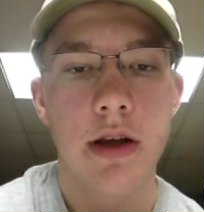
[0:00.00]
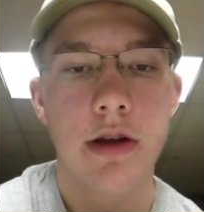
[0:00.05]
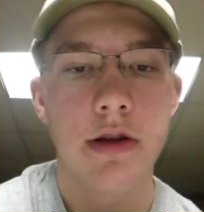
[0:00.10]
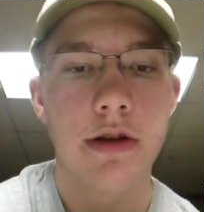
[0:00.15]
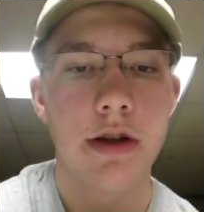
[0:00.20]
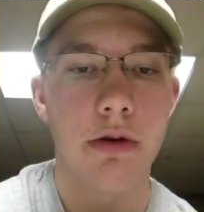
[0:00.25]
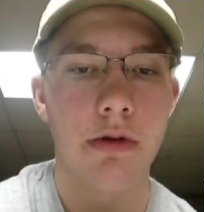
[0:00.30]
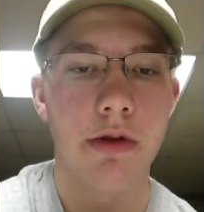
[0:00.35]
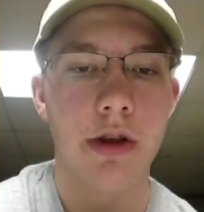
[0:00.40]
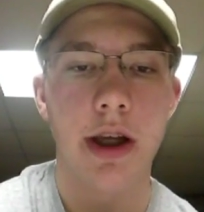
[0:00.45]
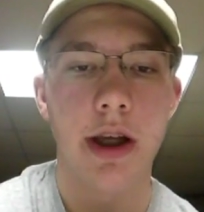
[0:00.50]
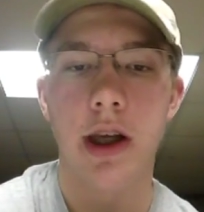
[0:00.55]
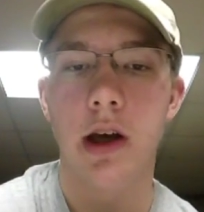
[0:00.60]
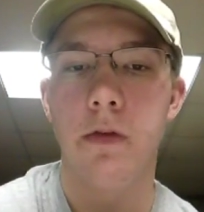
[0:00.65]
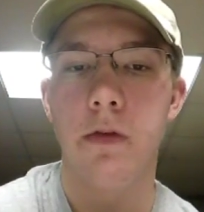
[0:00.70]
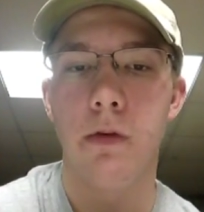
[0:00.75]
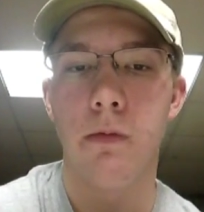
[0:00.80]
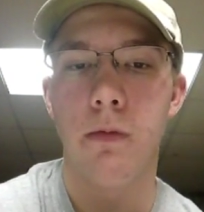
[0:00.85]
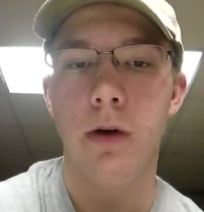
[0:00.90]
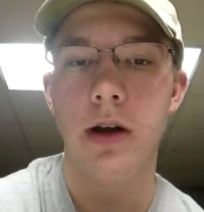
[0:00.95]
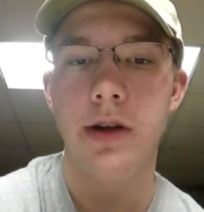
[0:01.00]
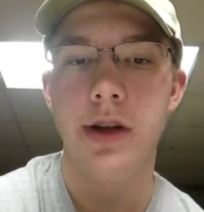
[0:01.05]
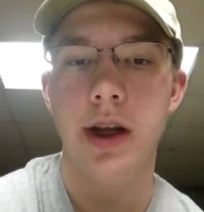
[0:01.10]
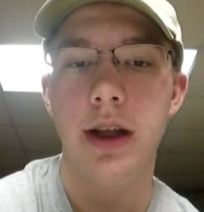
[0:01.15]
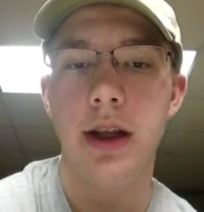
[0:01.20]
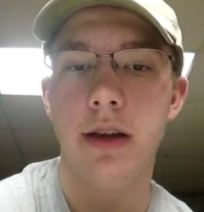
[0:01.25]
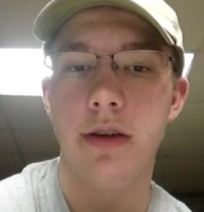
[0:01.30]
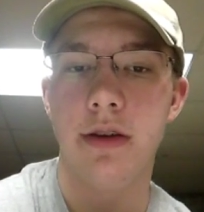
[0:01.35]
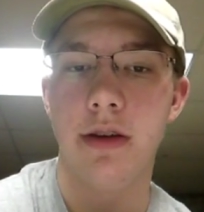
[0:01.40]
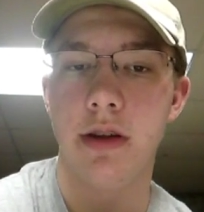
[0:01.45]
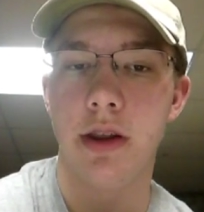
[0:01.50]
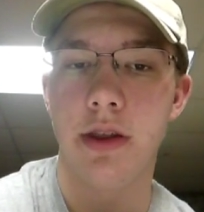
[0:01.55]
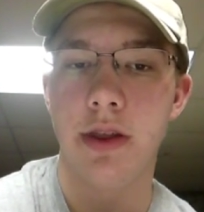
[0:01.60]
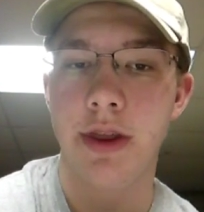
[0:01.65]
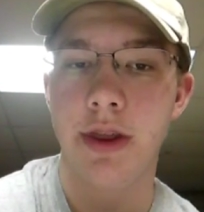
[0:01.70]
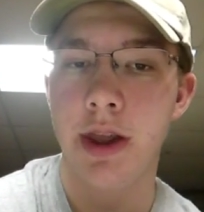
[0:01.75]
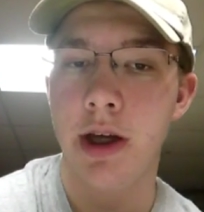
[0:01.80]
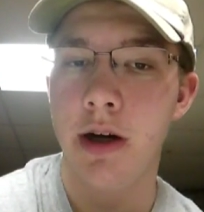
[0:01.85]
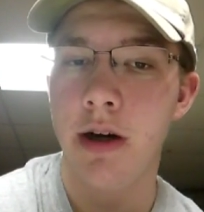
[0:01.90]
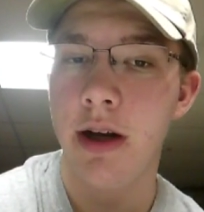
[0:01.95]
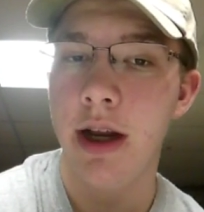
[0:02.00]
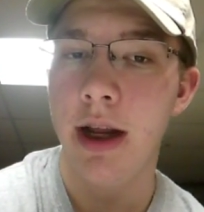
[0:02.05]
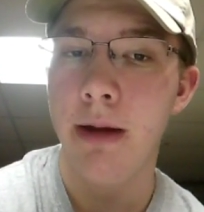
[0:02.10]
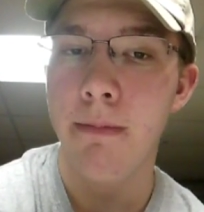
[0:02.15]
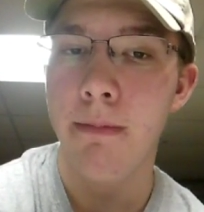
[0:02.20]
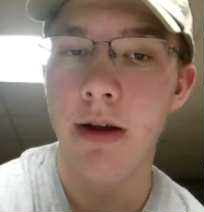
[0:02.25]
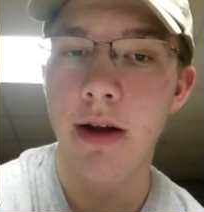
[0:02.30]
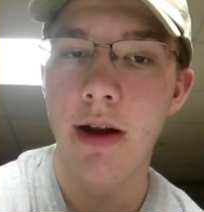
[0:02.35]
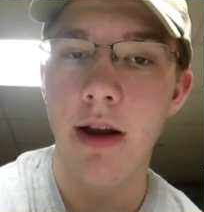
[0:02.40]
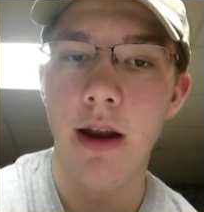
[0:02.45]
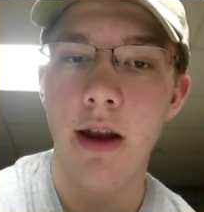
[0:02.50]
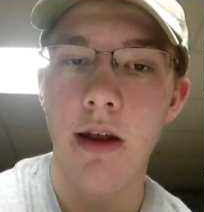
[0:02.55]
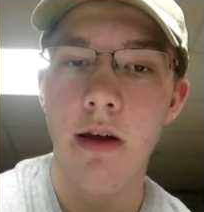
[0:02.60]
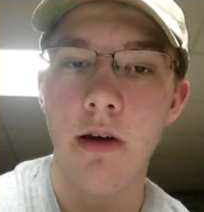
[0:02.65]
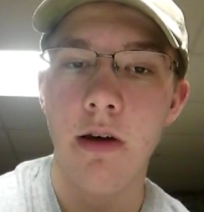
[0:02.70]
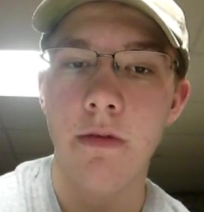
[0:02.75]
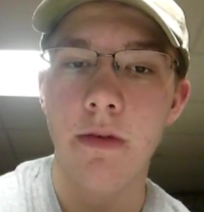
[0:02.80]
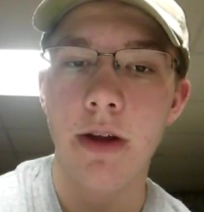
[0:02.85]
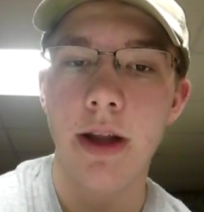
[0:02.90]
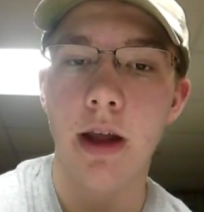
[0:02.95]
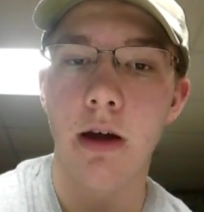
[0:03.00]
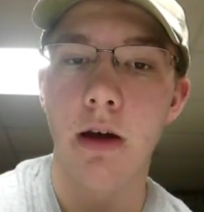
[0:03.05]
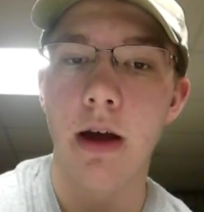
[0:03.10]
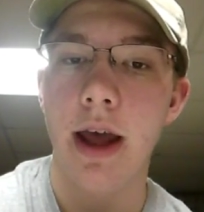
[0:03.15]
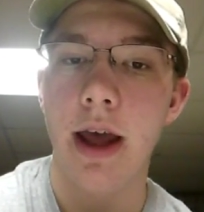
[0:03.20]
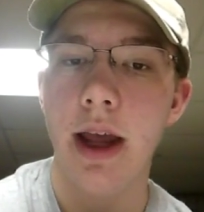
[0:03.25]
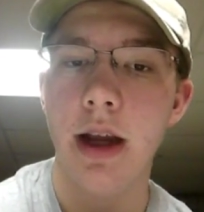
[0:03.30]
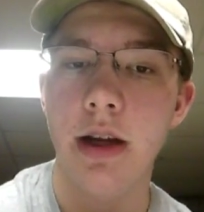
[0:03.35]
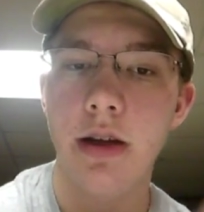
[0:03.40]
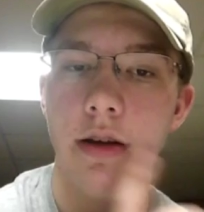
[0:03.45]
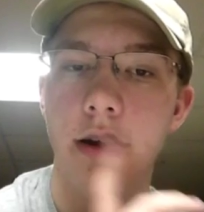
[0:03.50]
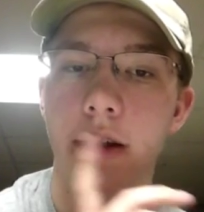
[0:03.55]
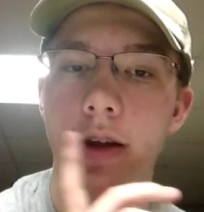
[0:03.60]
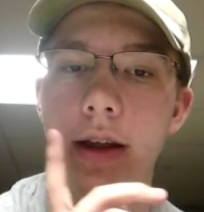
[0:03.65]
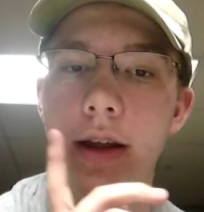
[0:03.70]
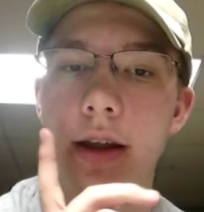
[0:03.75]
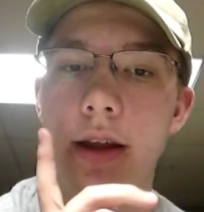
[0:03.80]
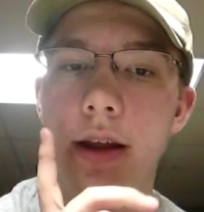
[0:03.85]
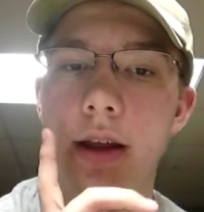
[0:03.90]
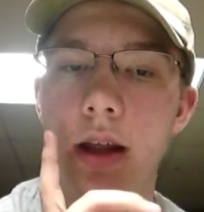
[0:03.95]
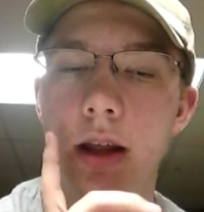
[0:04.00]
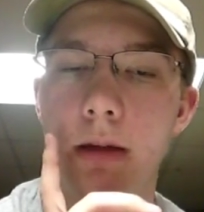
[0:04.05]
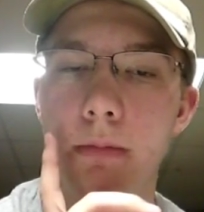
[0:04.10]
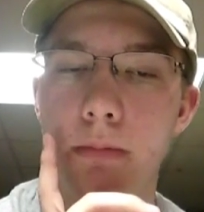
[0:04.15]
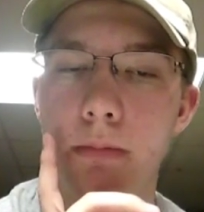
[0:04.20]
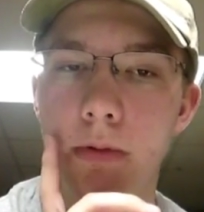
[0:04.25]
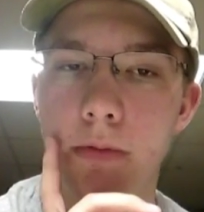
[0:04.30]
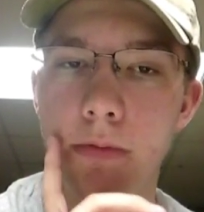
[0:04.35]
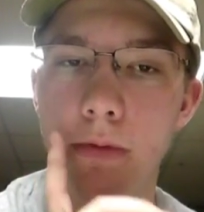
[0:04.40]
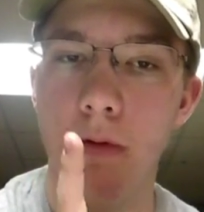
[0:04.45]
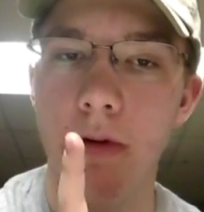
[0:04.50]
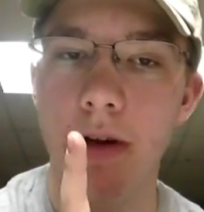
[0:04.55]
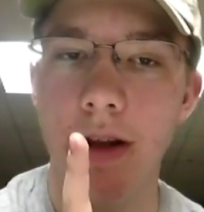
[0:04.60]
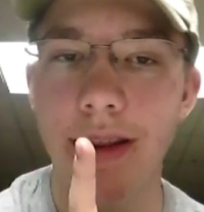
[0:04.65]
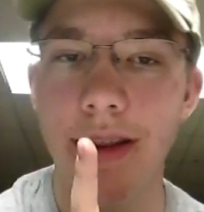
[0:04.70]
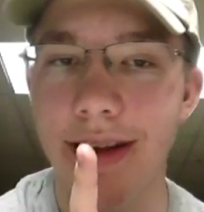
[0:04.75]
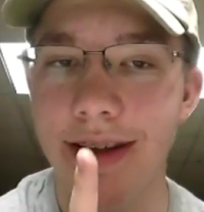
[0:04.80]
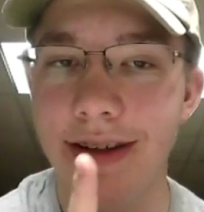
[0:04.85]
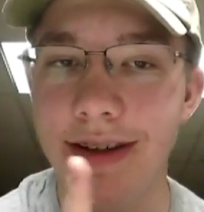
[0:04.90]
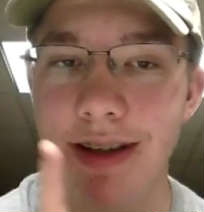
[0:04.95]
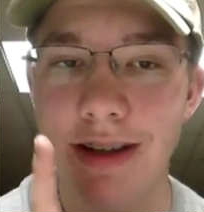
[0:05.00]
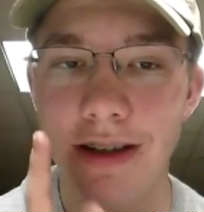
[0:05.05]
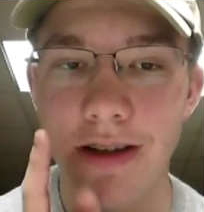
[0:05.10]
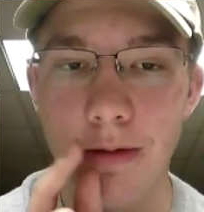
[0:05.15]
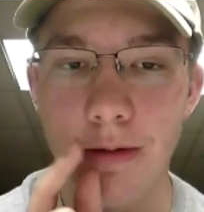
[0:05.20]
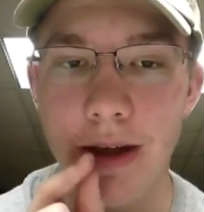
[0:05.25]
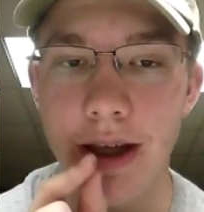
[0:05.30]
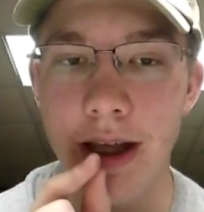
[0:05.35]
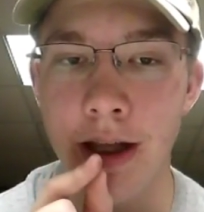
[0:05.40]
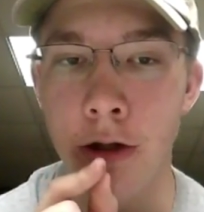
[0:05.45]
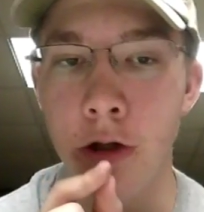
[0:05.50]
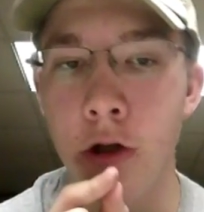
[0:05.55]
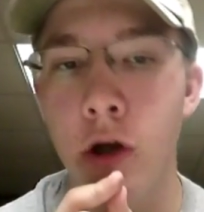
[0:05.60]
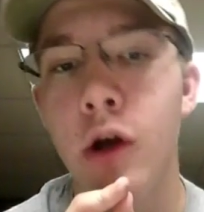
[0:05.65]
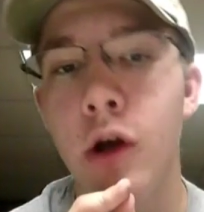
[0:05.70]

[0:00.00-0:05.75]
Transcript: So thank y'all for watching. This is a 30-minute long video. Actually, before I end this, it's going to be a